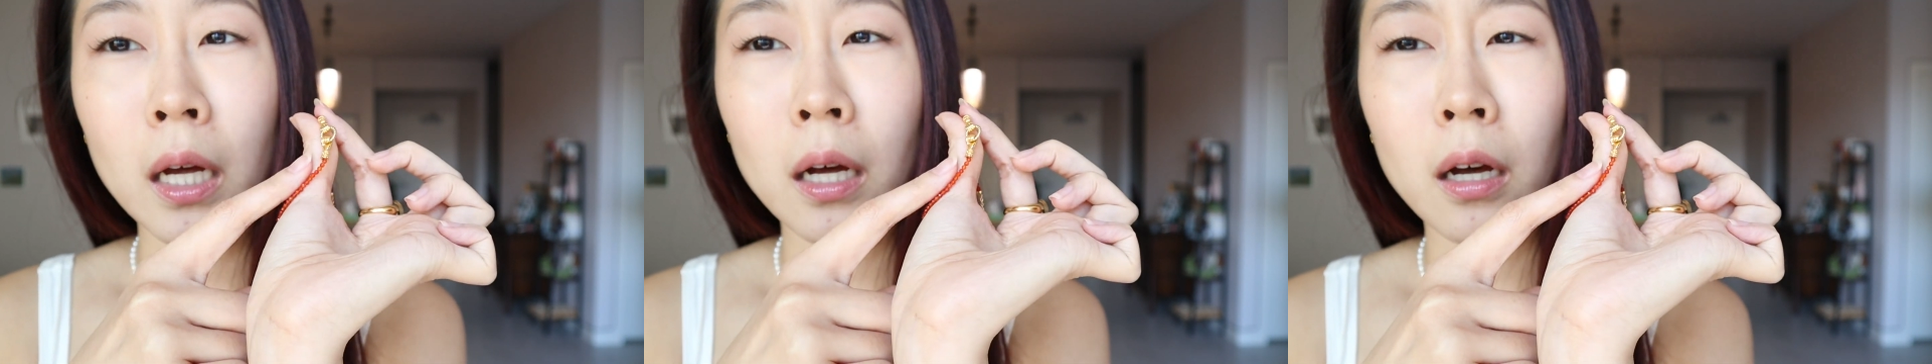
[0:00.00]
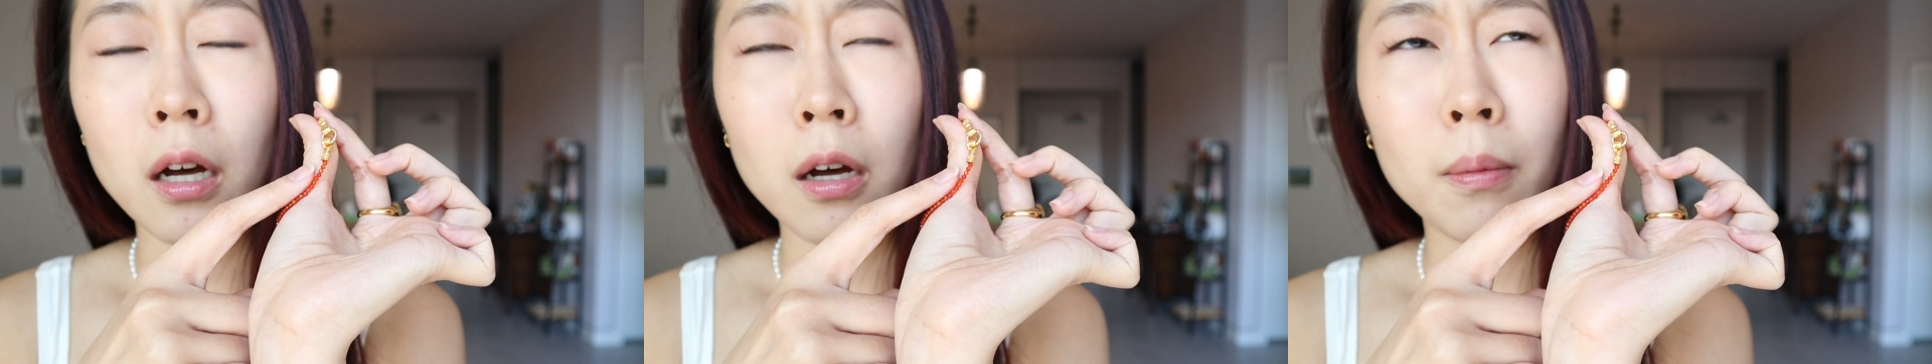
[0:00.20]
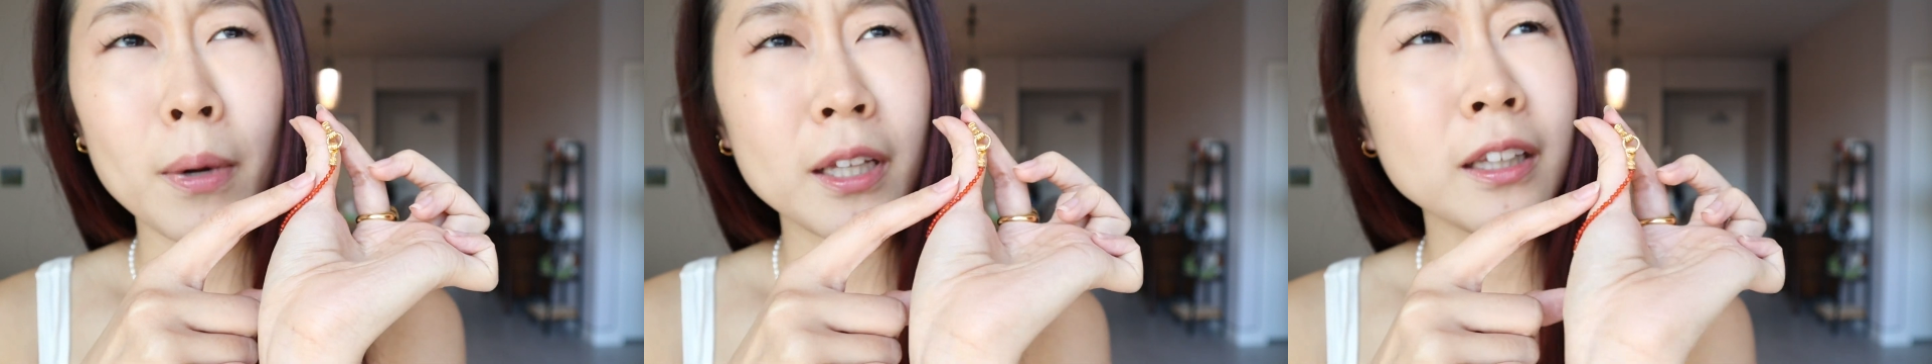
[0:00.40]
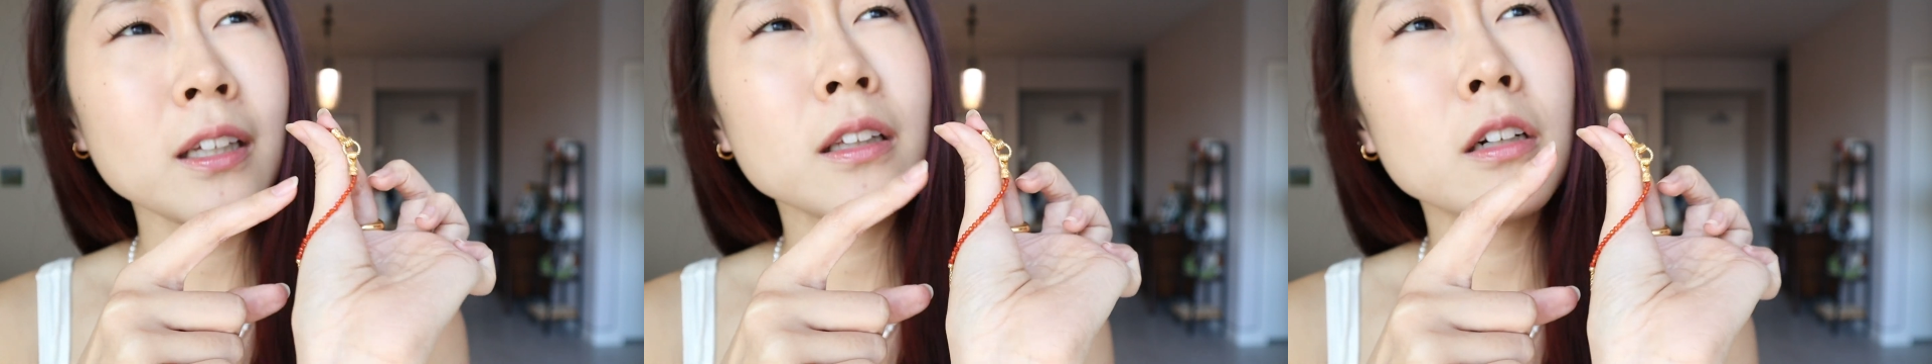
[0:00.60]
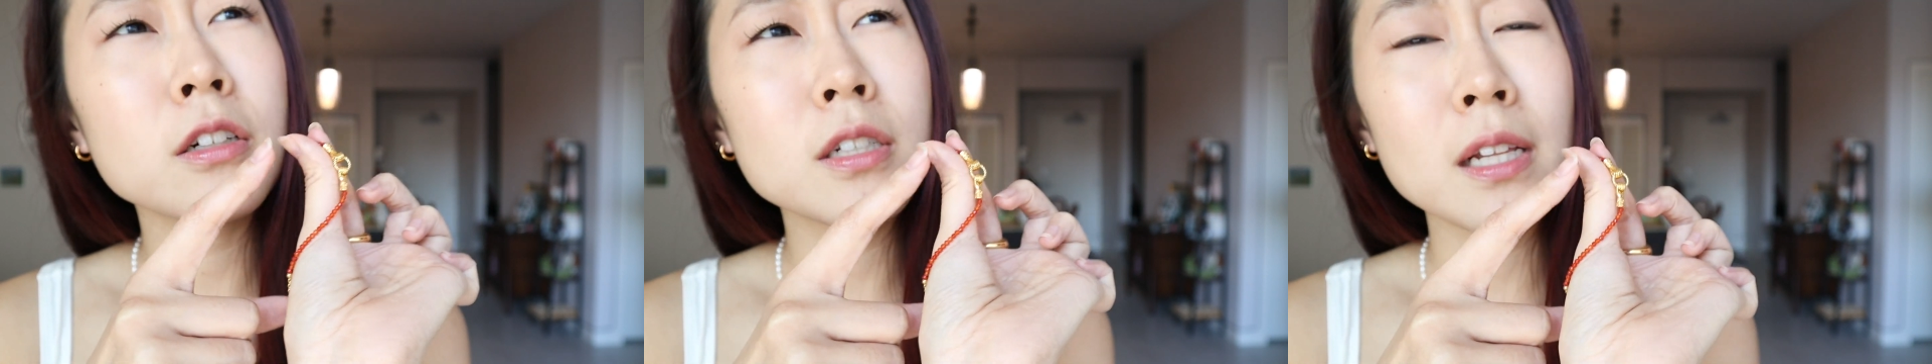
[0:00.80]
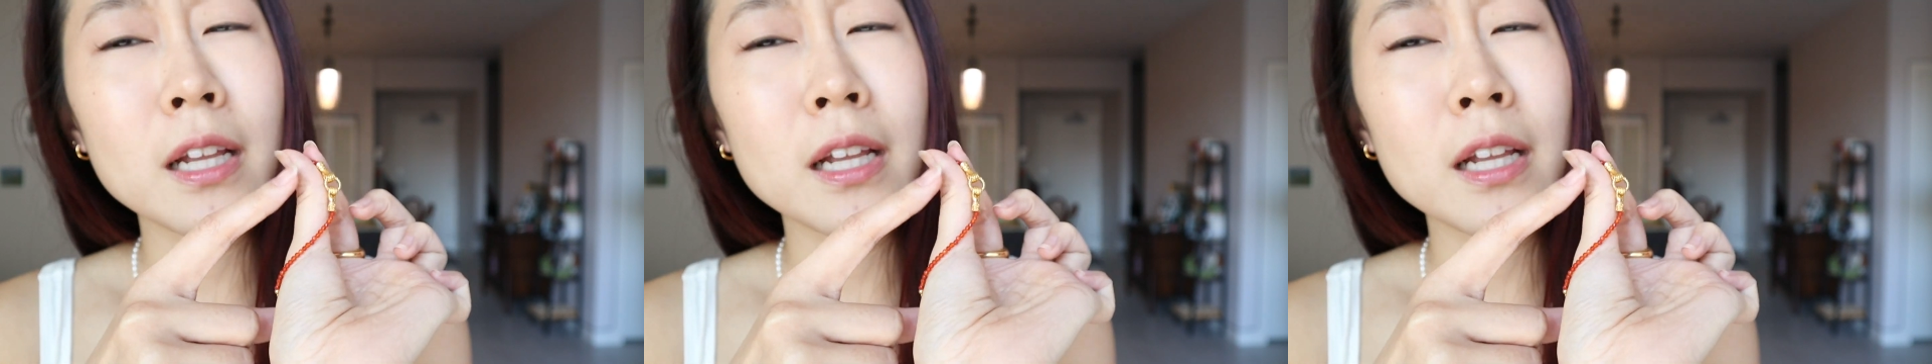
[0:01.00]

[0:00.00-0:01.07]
I think there's